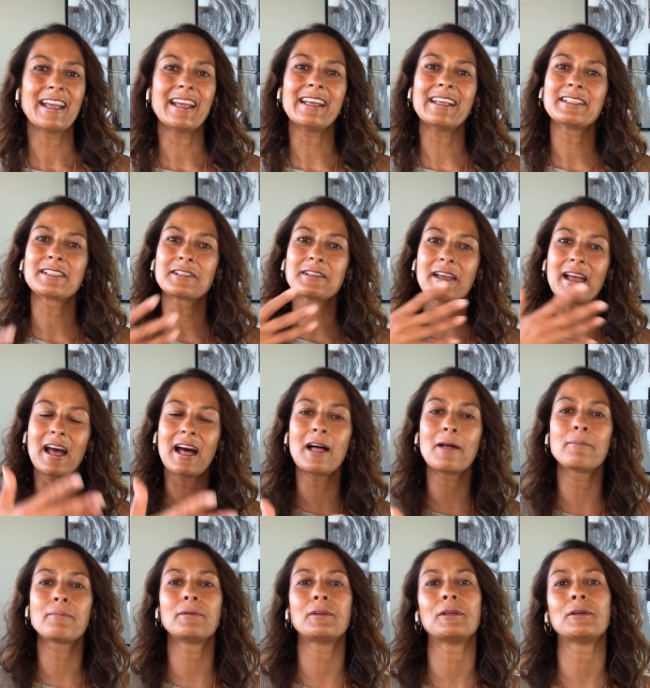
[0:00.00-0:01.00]
is to
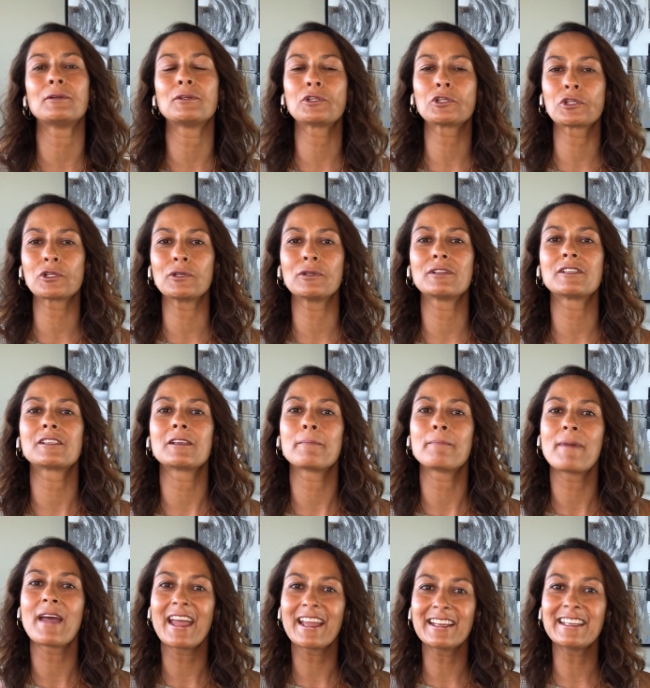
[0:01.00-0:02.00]
help you choose the
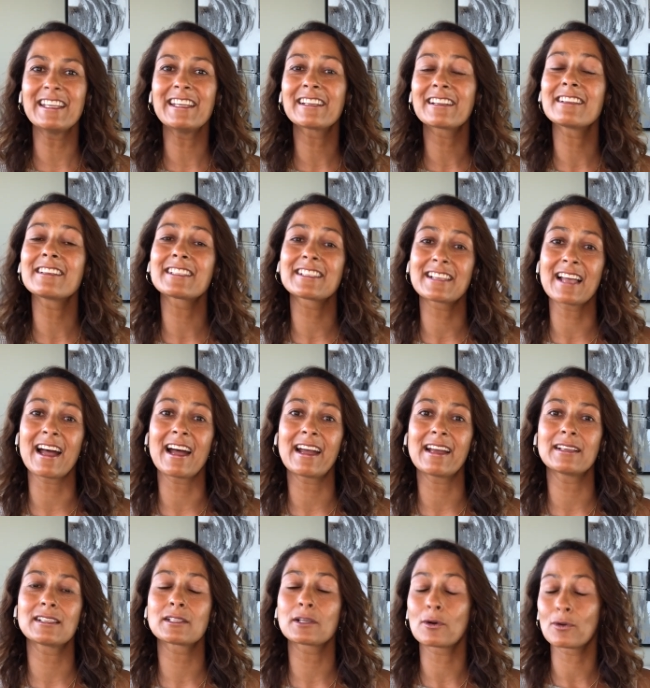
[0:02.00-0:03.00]
pen needle
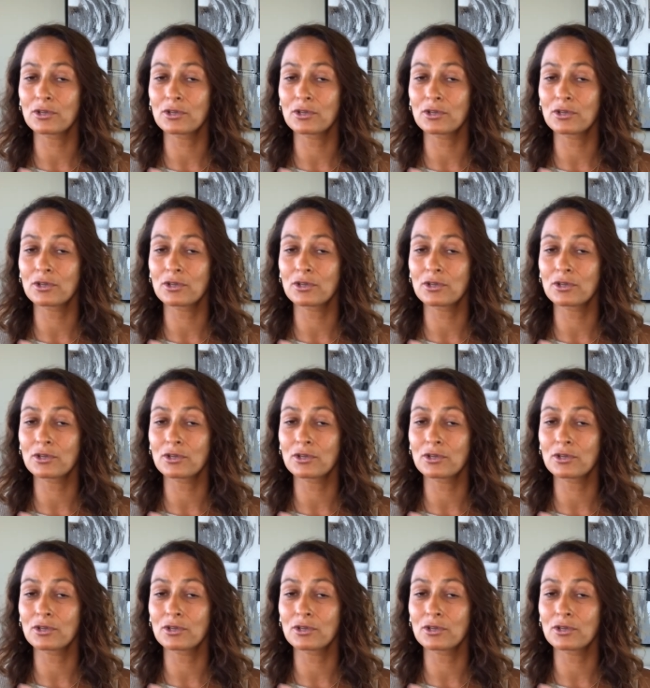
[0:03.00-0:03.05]
size